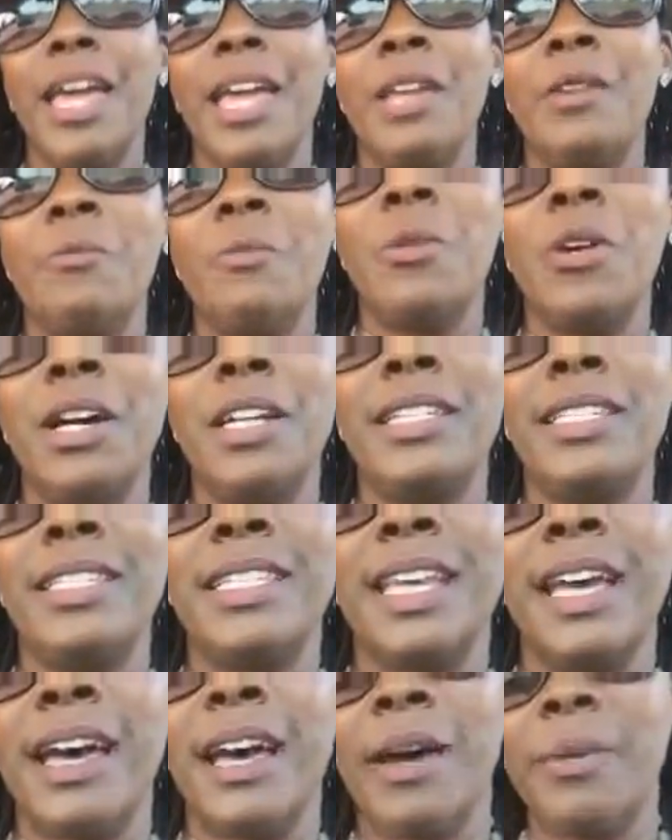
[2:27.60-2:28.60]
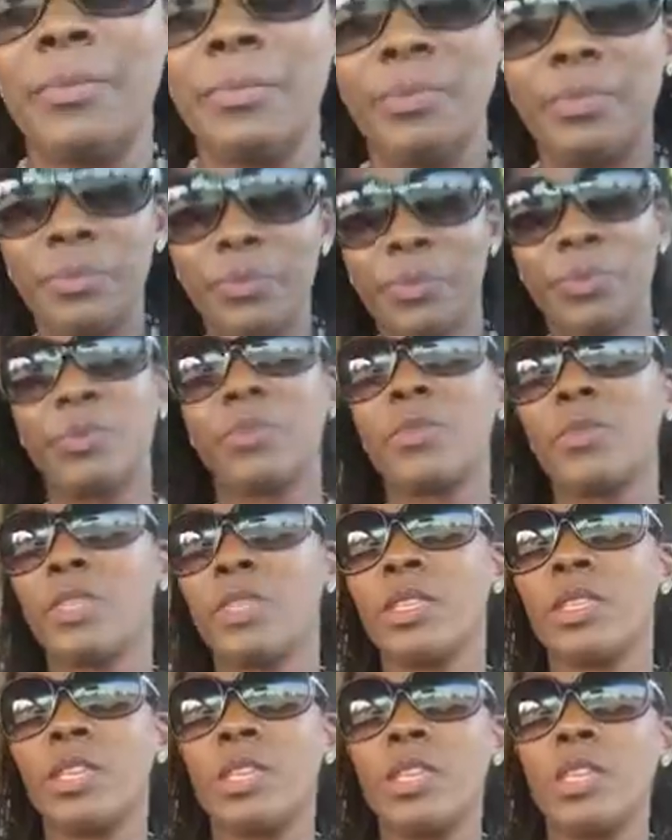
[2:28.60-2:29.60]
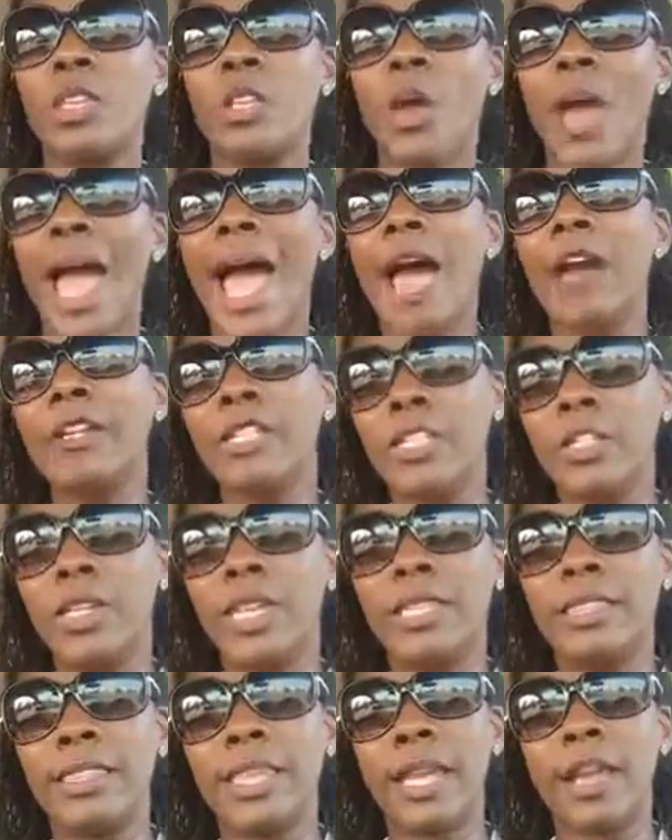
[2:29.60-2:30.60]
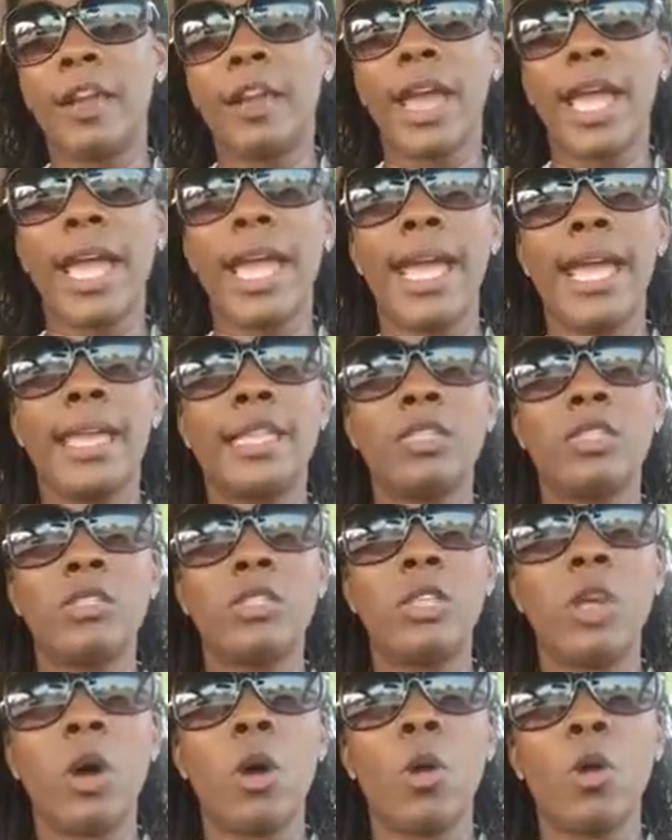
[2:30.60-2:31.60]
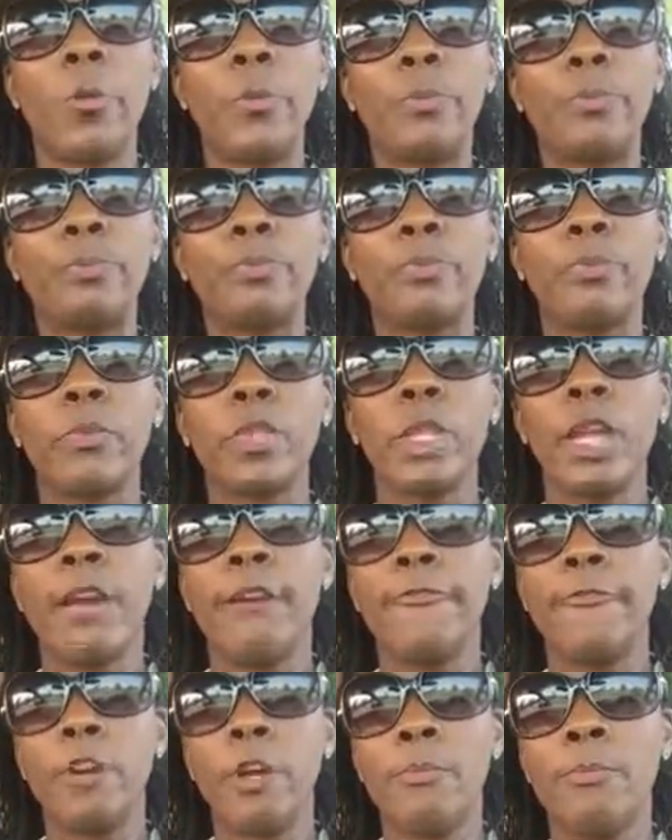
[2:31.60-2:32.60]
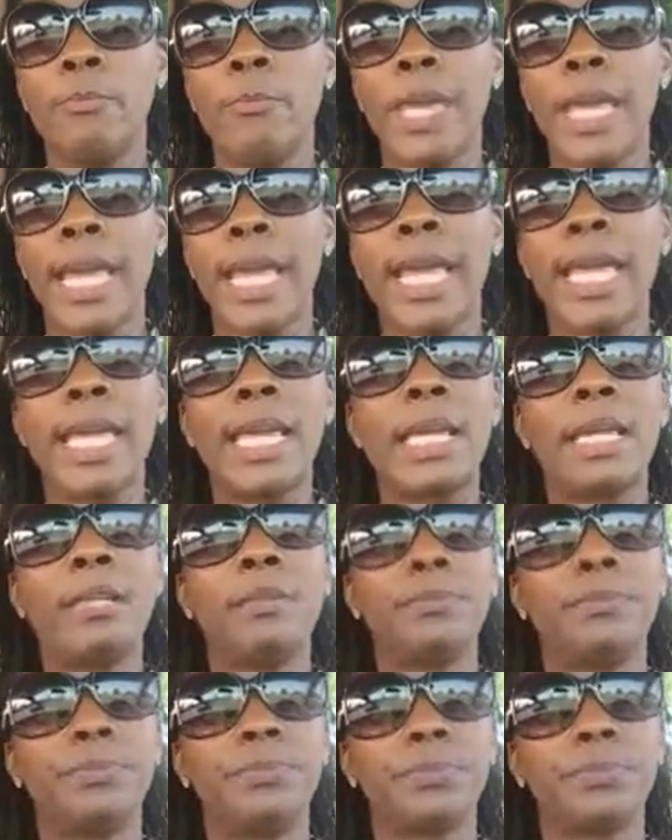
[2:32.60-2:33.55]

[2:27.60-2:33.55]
and what, um, you know, how did you get there? And so for me,